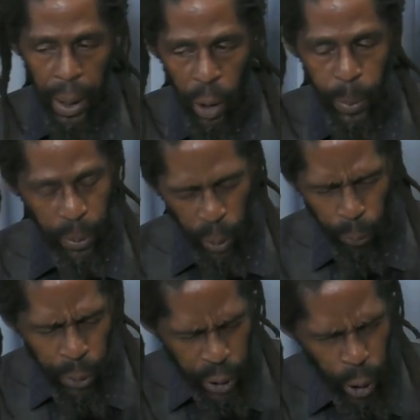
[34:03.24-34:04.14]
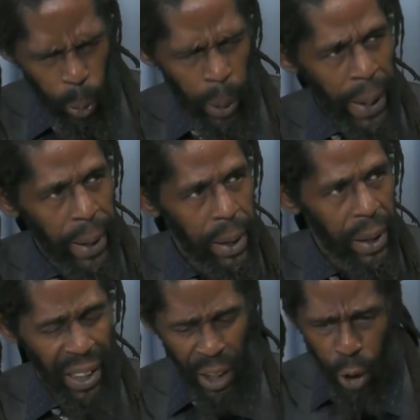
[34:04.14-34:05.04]
in hospital for two
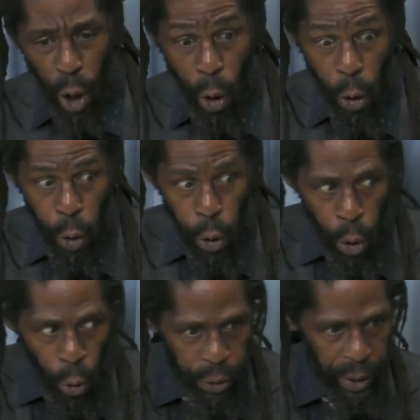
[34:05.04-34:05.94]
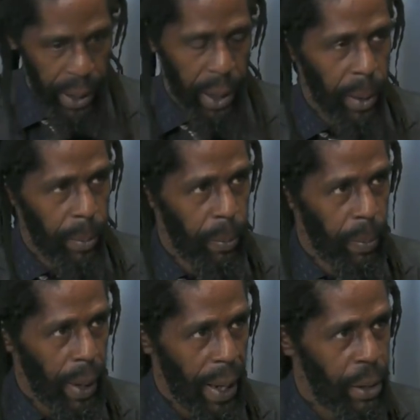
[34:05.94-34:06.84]
weeks and there's nothing
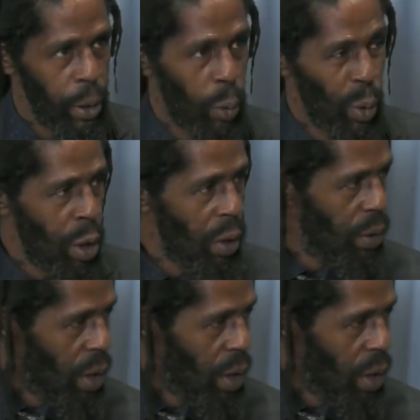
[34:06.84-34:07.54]
at all. Not